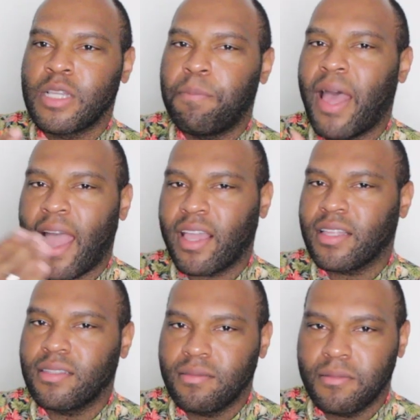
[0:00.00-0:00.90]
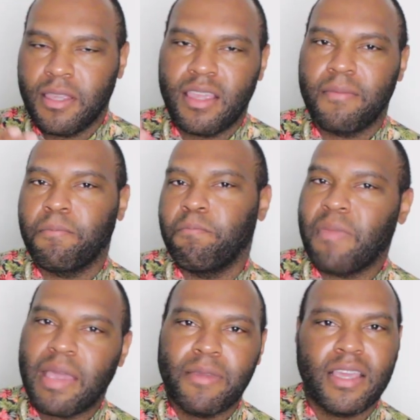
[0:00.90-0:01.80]
but I can
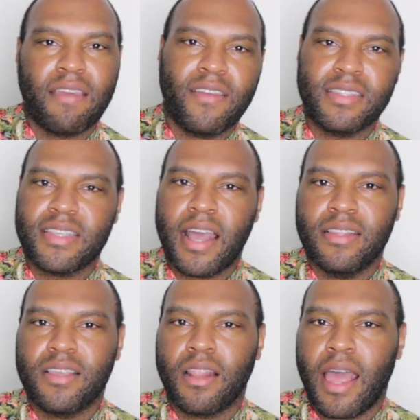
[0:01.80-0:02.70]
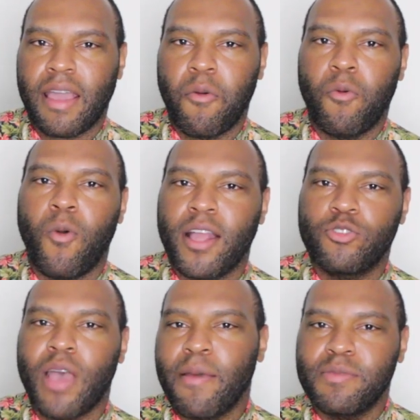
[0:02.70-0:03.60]
maybe give insights on like what
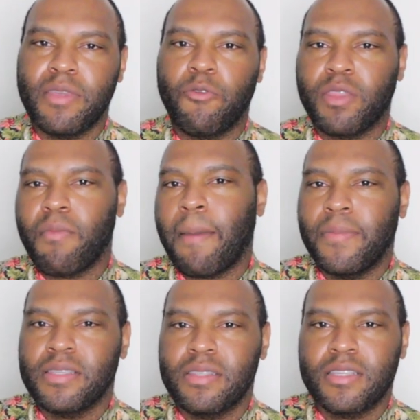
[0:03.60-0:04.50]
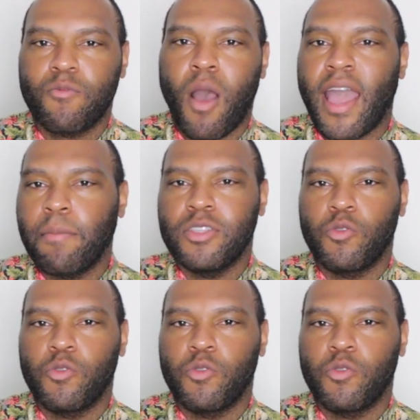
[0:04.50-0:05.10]
drives me with my business, why I'm